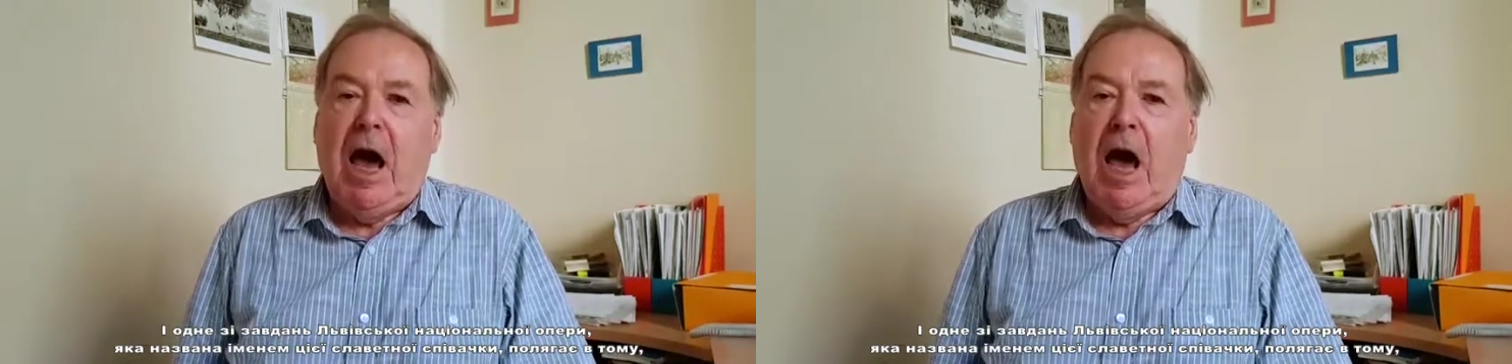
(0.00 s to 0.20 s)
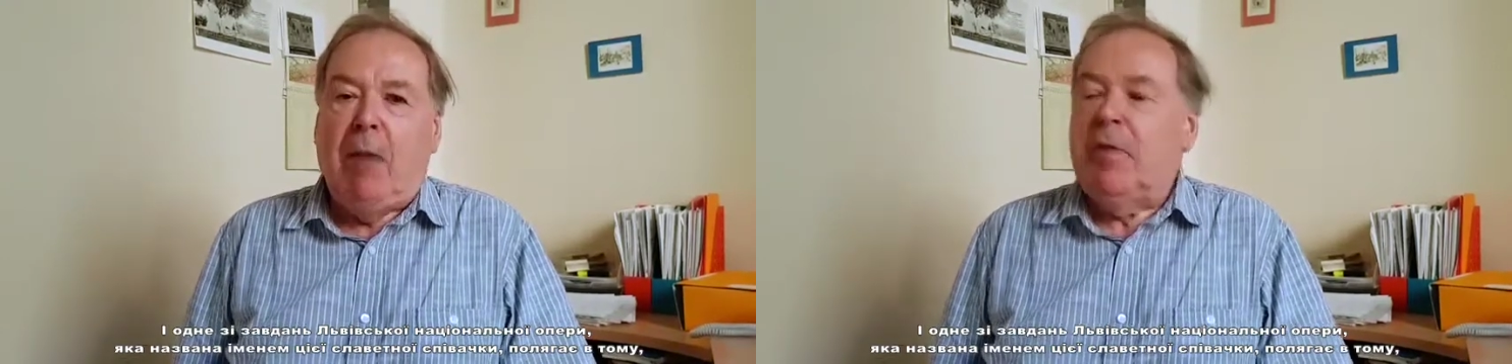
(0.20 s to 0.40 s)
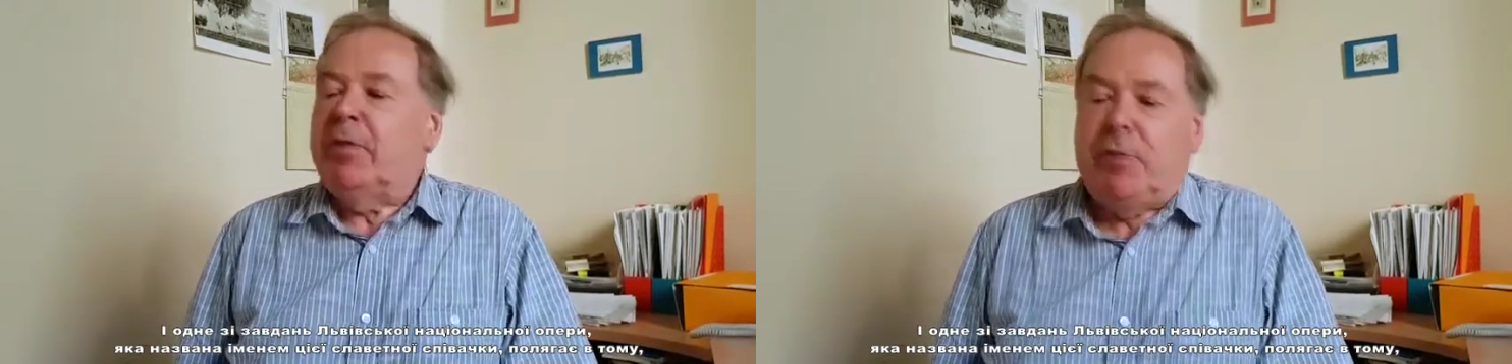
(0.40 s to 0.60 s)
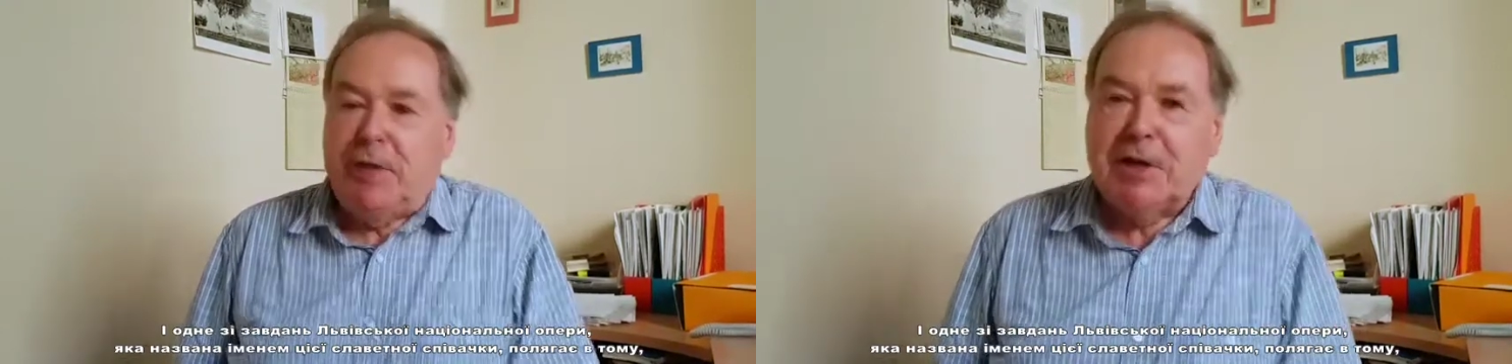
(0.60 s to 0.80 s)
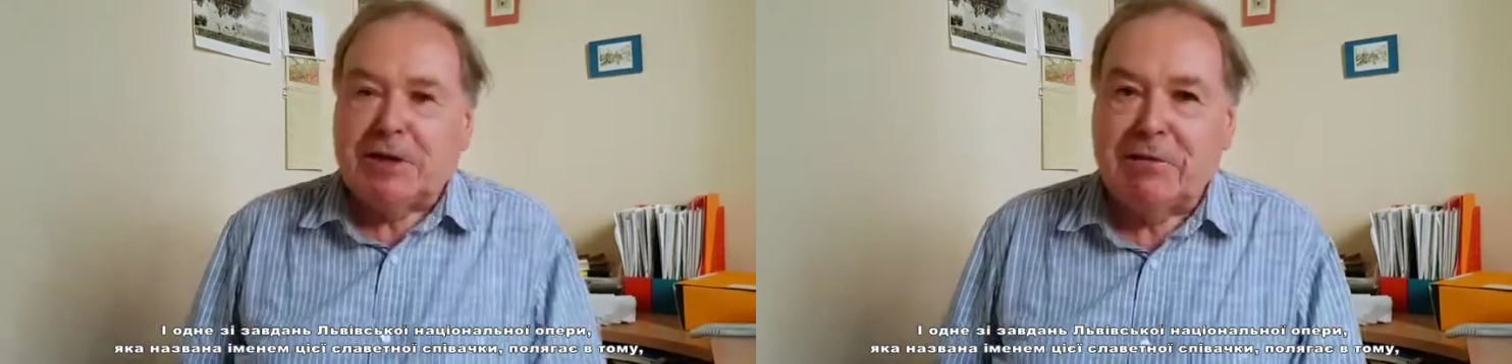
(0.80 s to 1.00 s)
Um, the
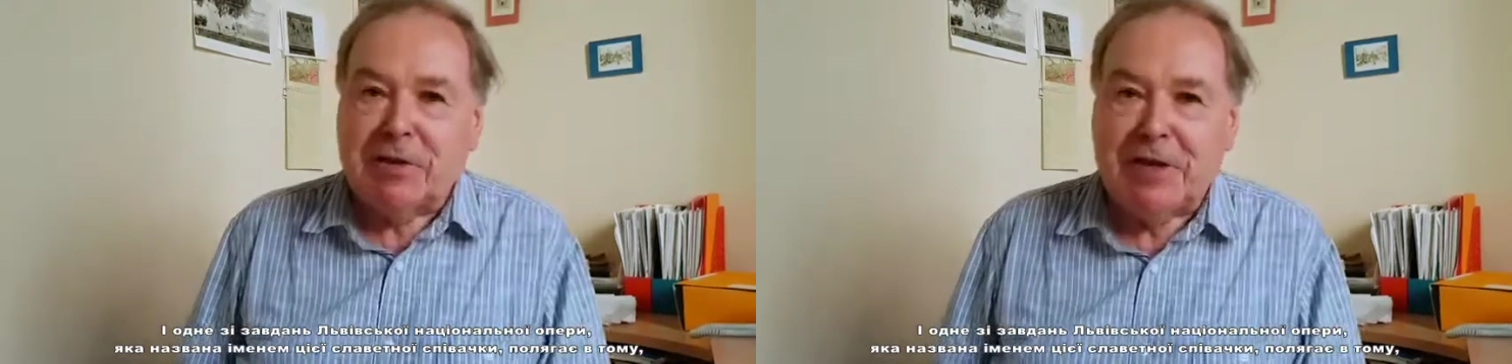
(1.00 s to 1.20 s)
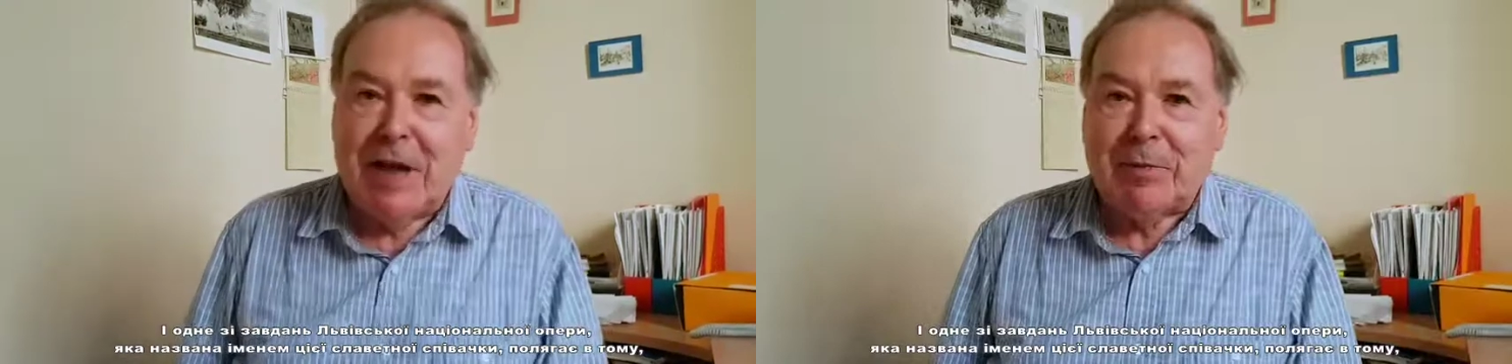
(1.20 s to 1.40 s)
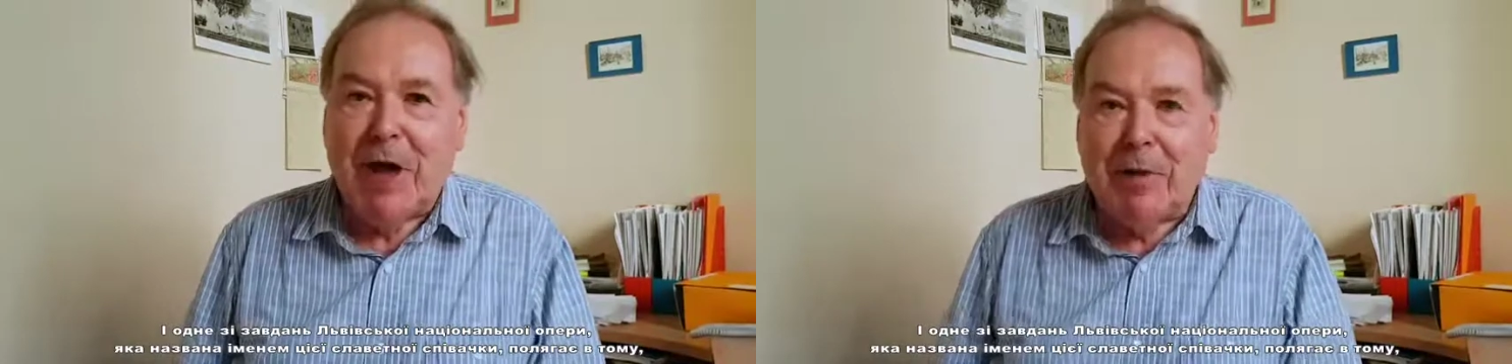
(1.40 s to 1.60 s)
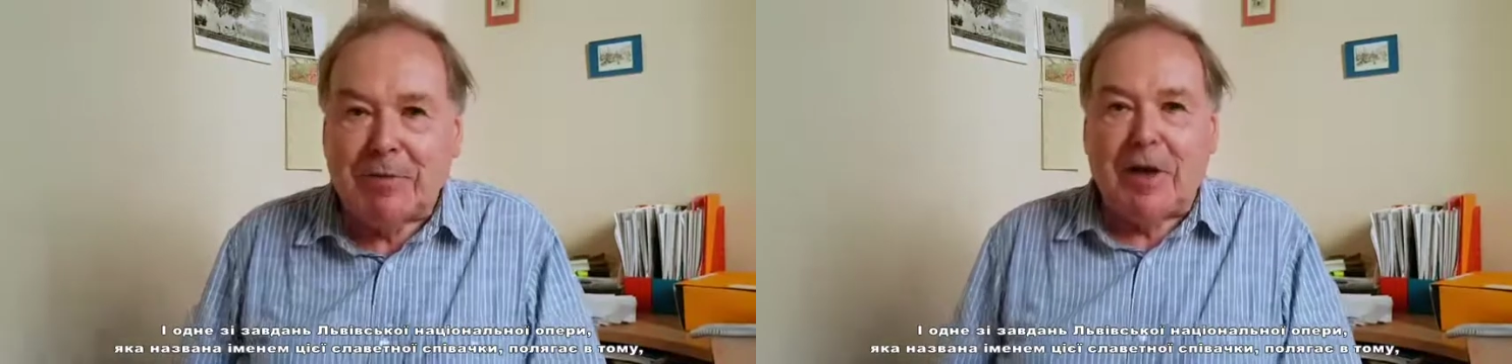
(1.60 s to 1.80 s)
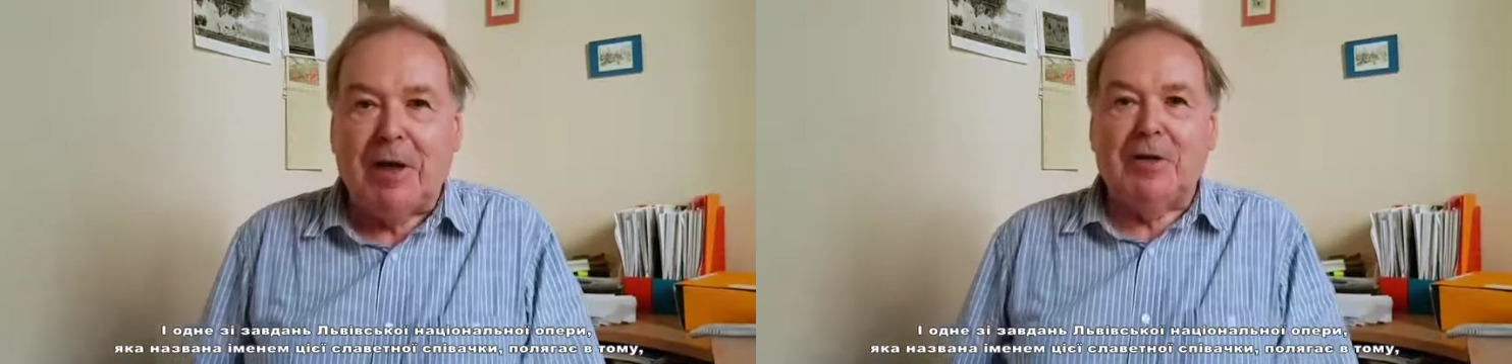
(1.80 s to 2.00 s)
theatre is named
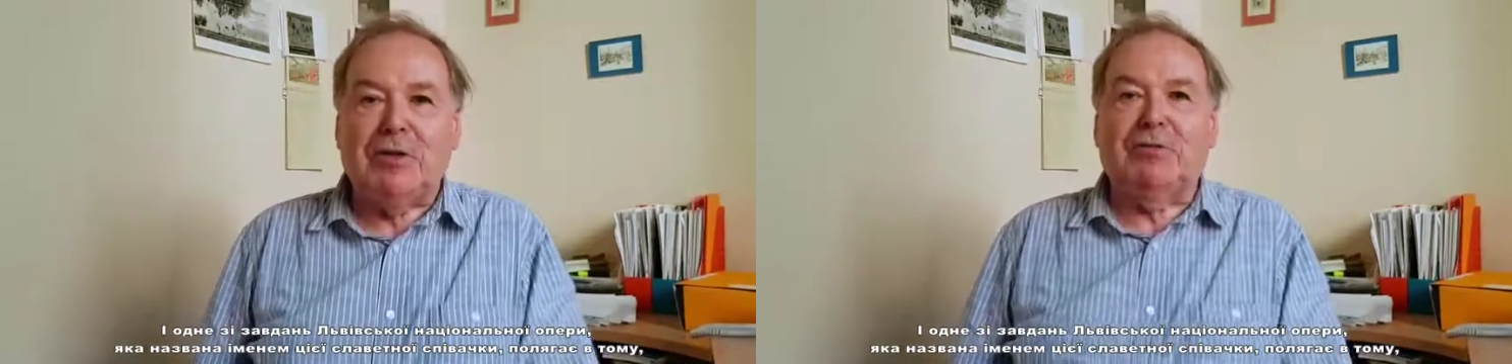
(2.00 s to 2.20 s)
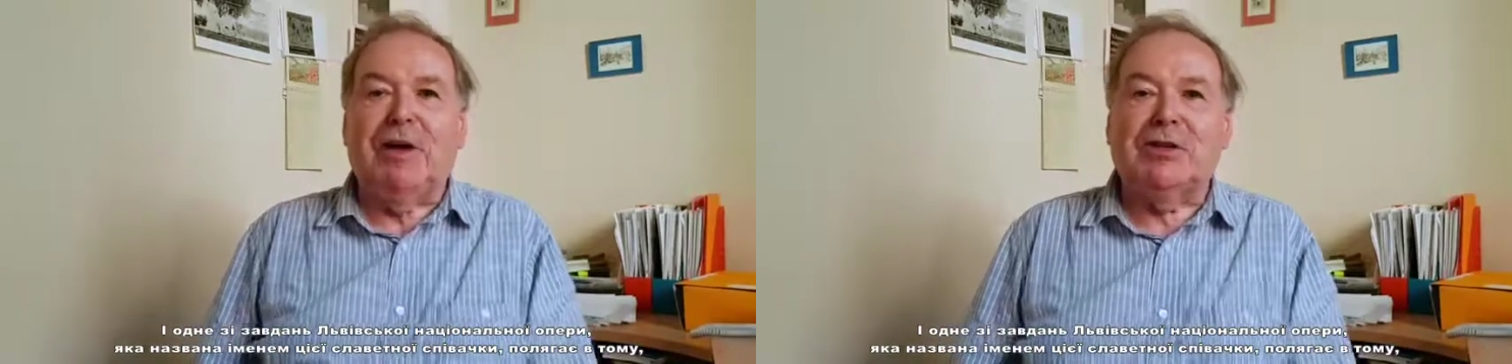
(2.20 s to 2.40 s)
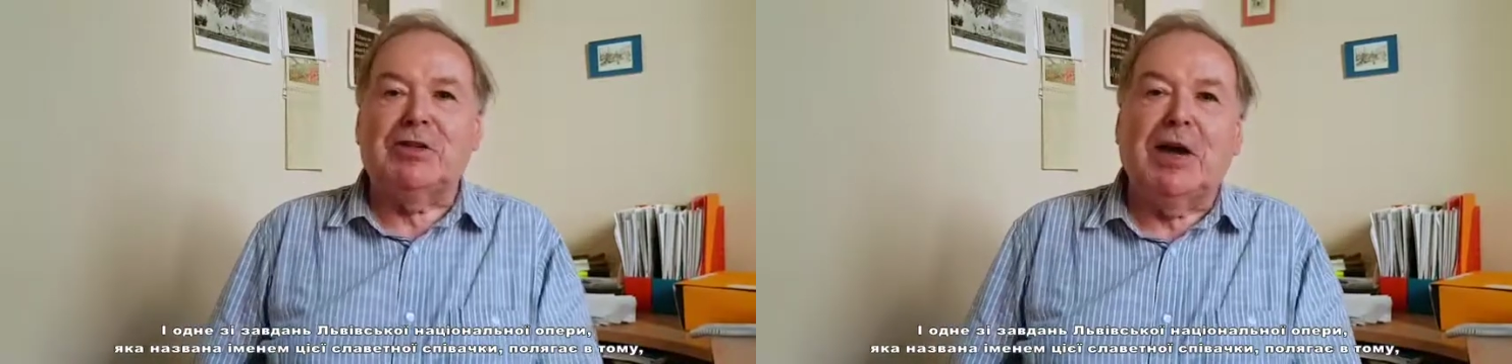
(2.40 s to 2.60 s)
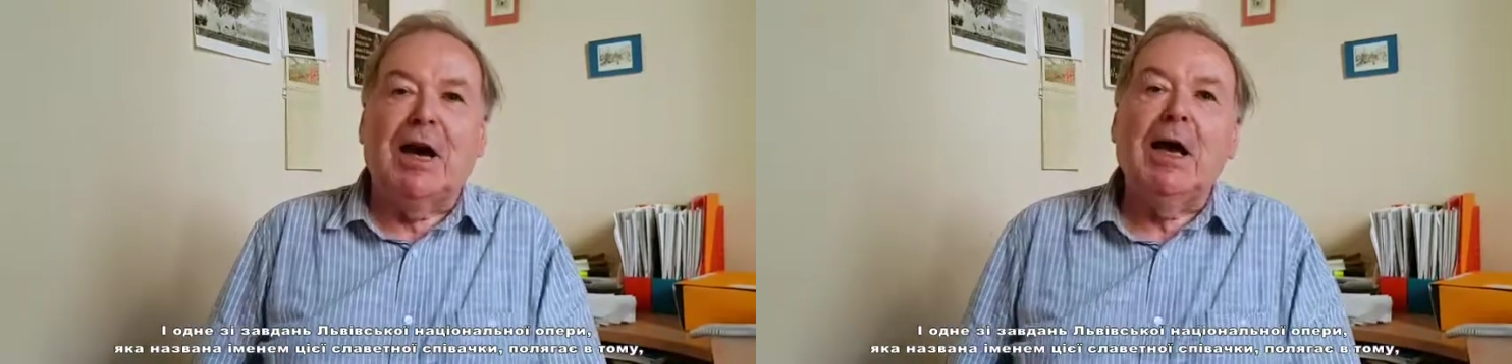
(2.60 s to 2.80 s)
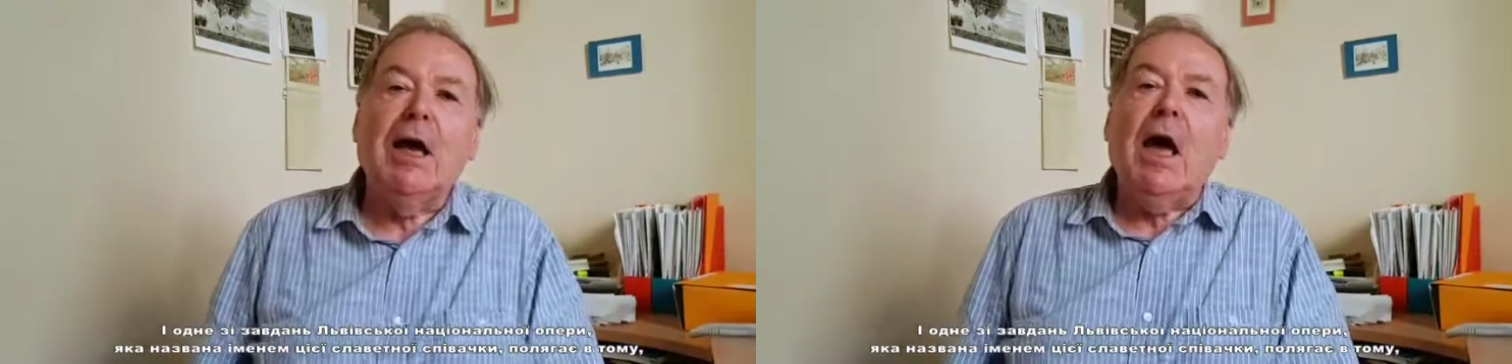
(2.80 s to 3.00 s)
after this great singer